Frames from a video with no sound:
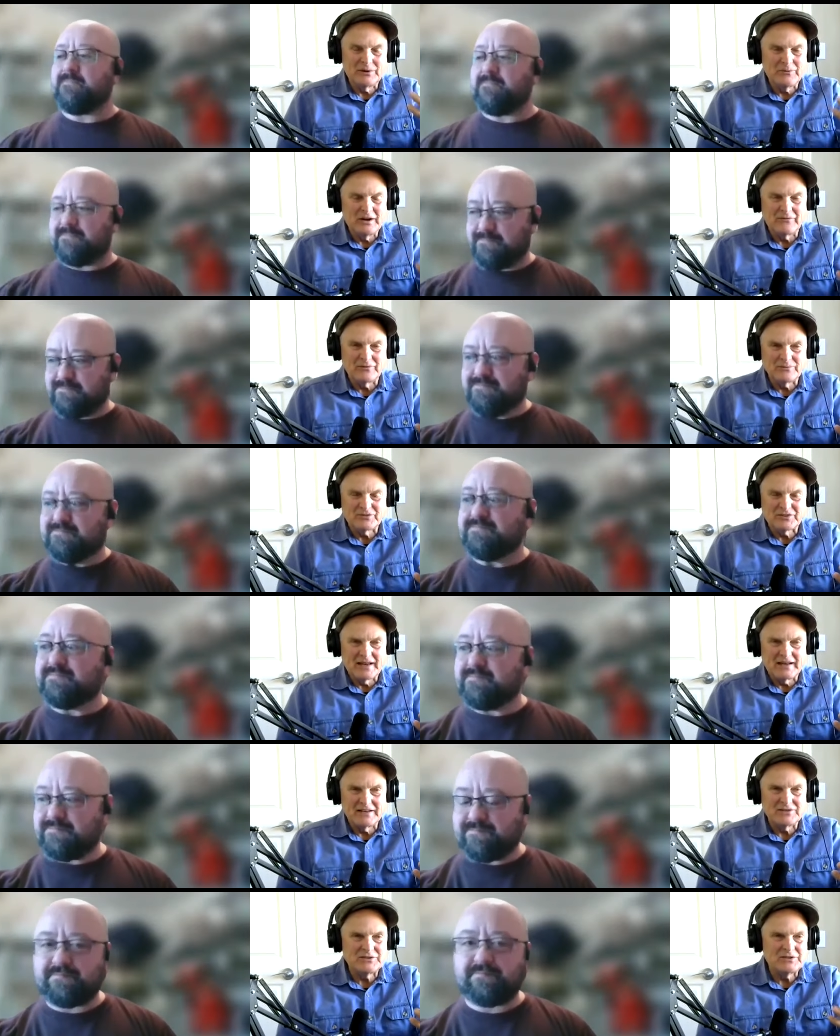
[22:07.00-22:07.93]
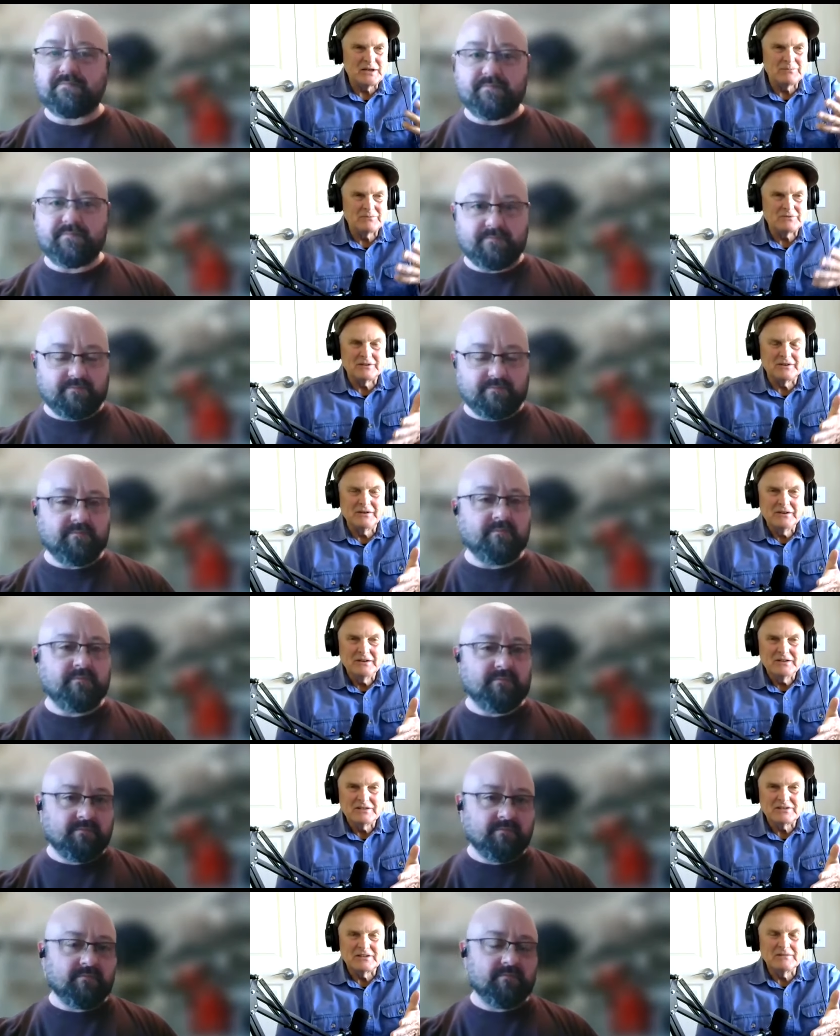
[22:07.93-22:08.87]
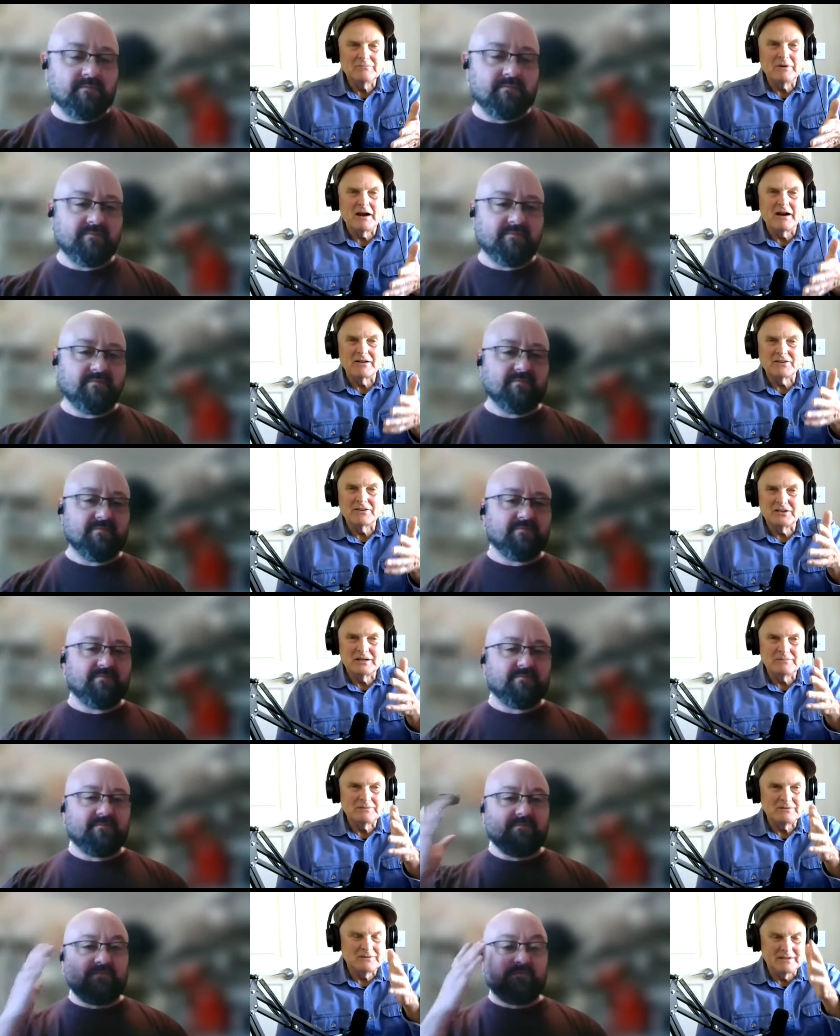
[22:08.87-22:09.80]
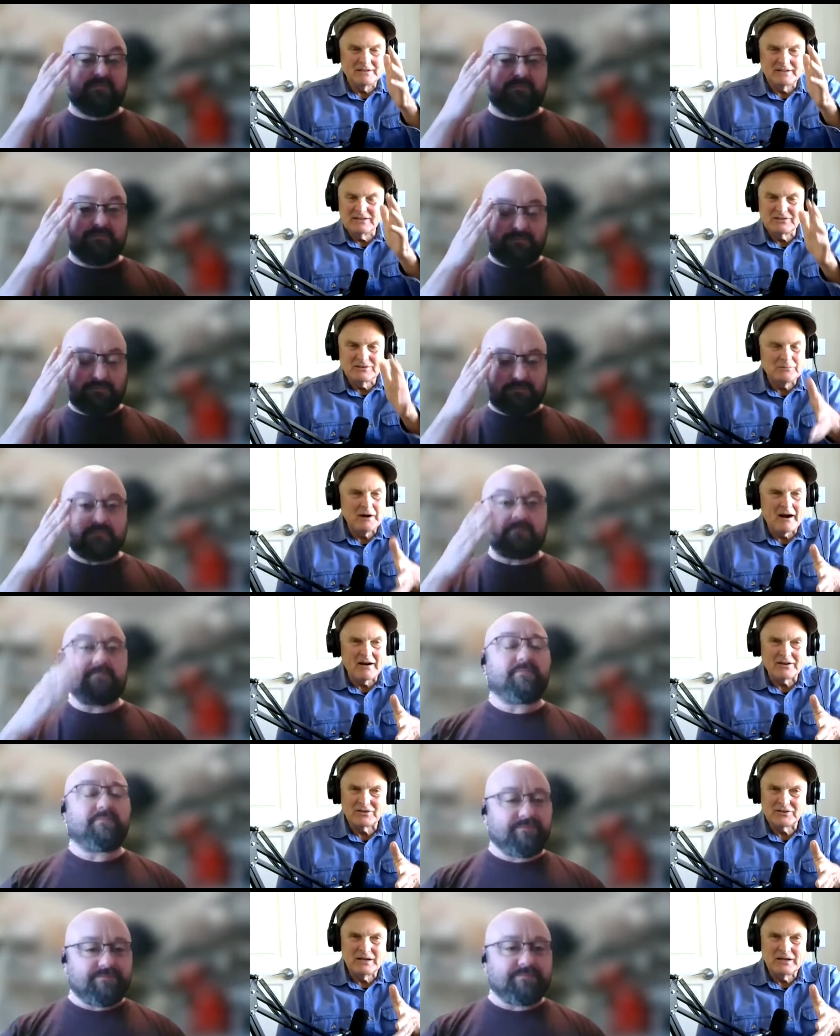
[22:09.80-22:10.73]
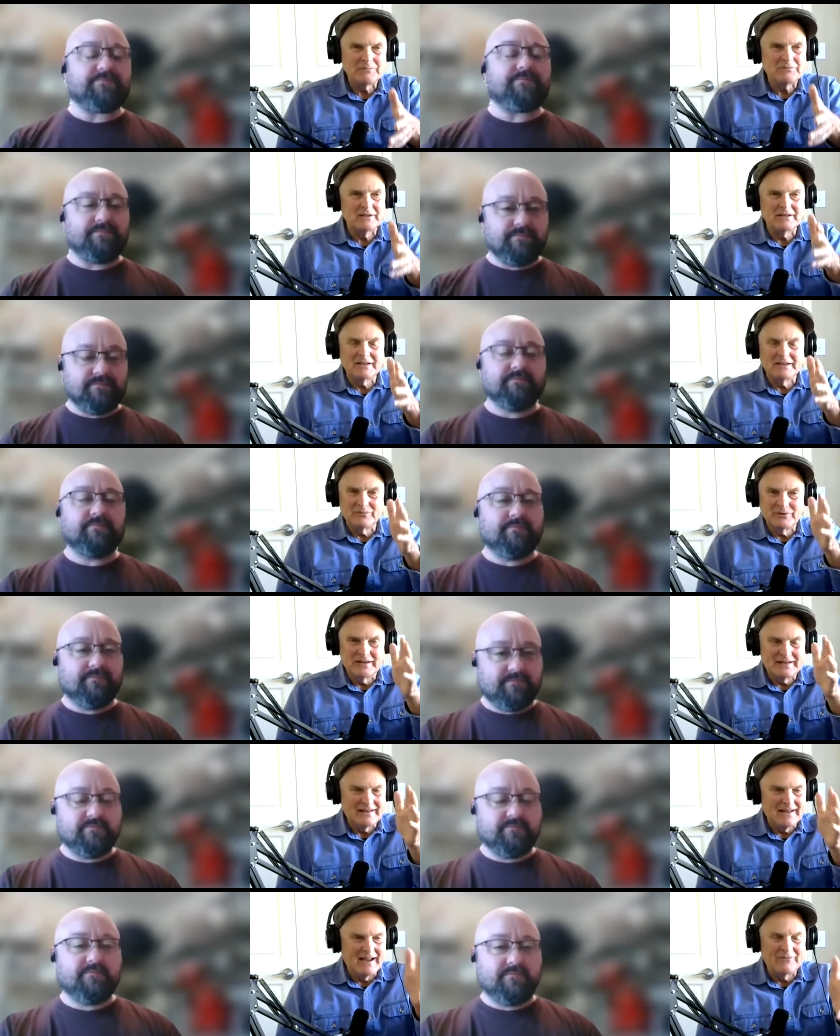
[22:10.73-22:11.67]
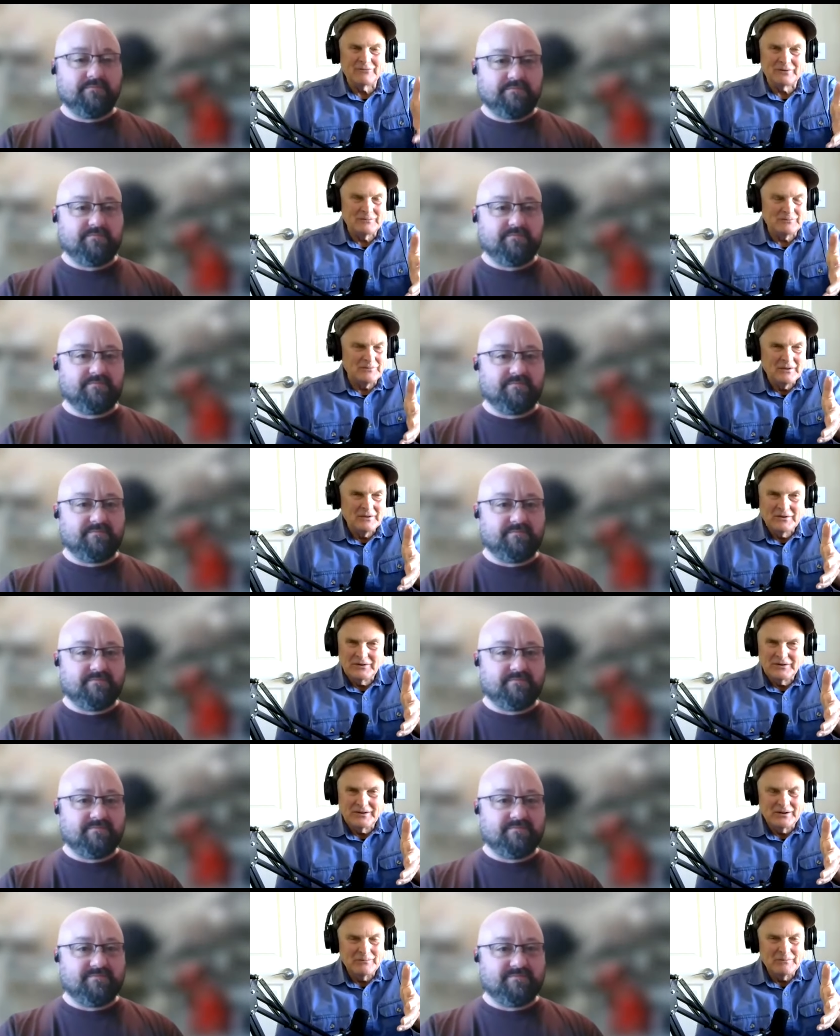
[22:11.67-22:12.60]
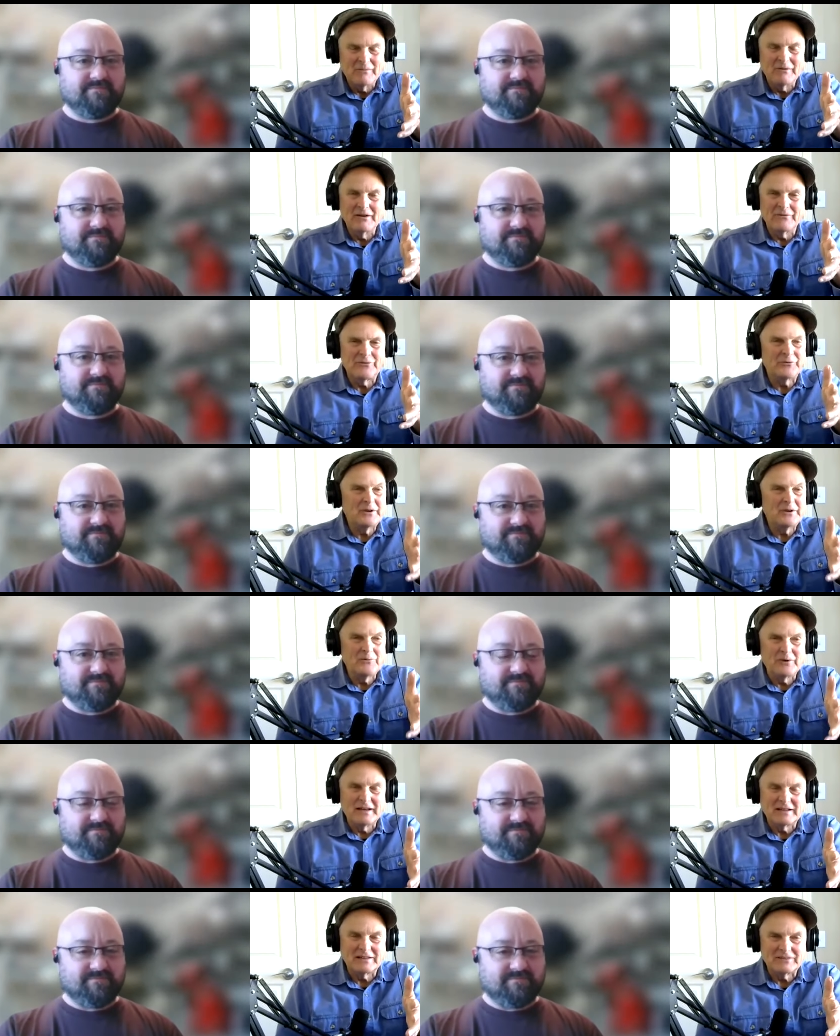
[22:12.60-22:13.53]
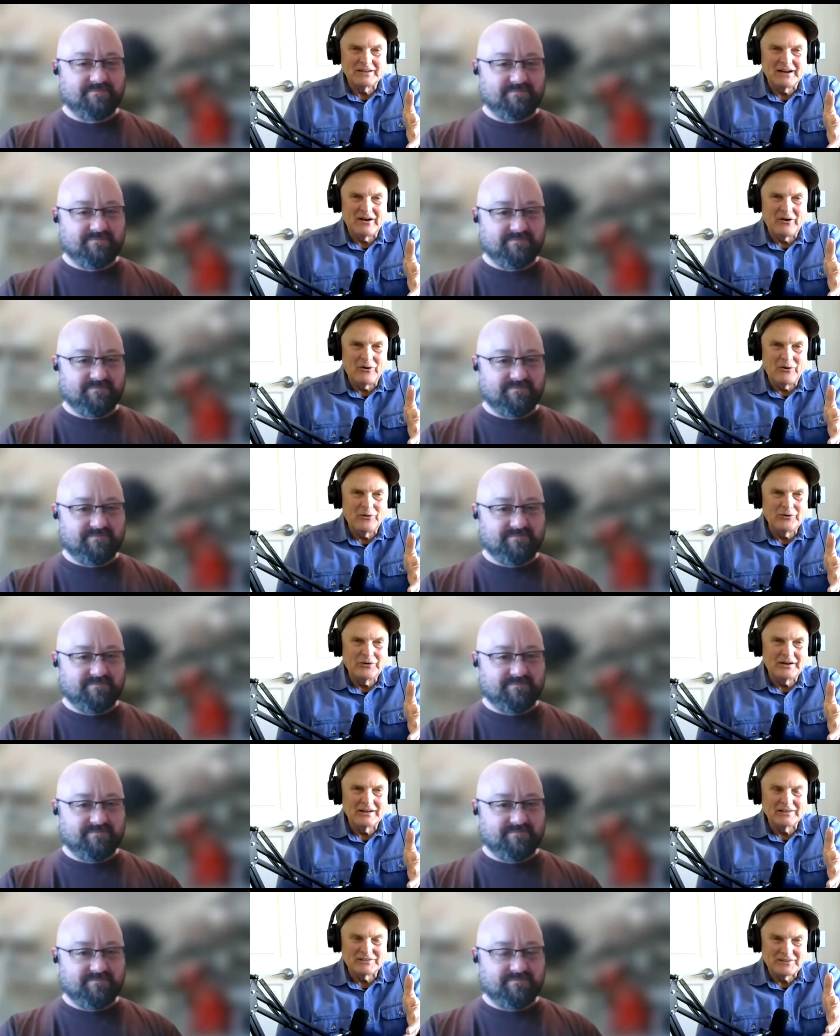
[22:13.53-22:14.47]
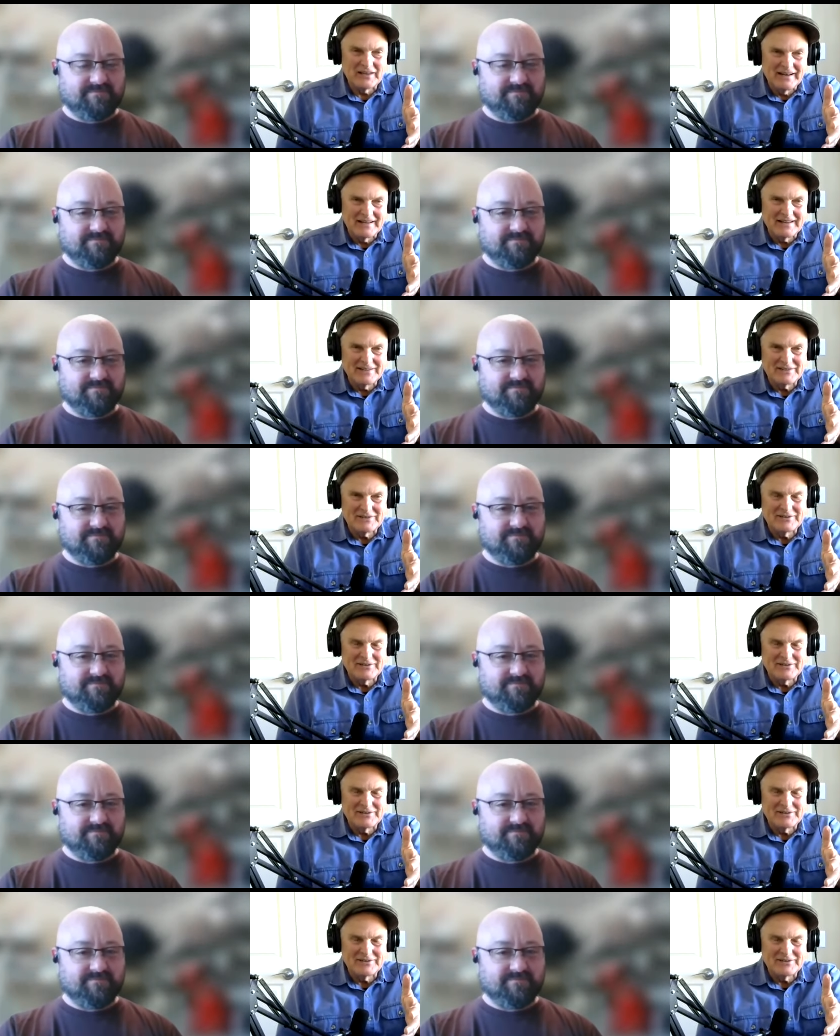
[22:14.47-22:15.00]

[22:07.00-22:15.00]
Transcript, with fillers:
Speaker 1: we went from sailing ships to steam-powered ships to diesel-powered ships, and it went down from, you know, maybe three weeks in a hold on a sailing